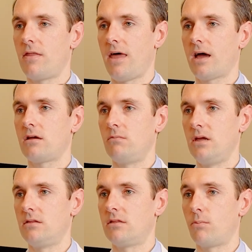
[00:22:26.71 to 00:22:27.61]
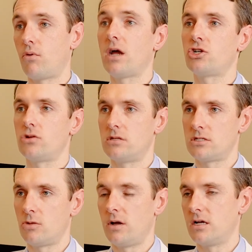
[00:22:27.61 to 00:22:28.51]
and that can mean that the pressure in the
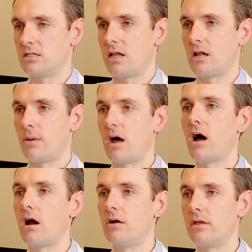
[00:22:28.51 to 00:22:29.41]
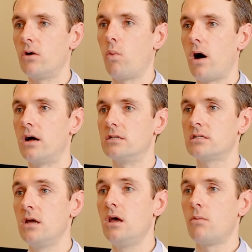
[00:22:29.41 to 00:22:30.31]
stomach is a little bit higher than it
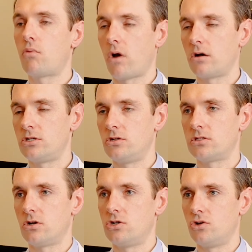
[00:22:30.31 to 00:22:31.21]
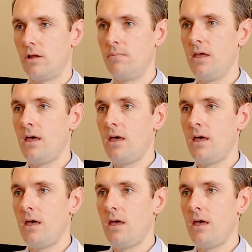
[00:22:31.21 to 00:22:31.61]
was prior to your surgery.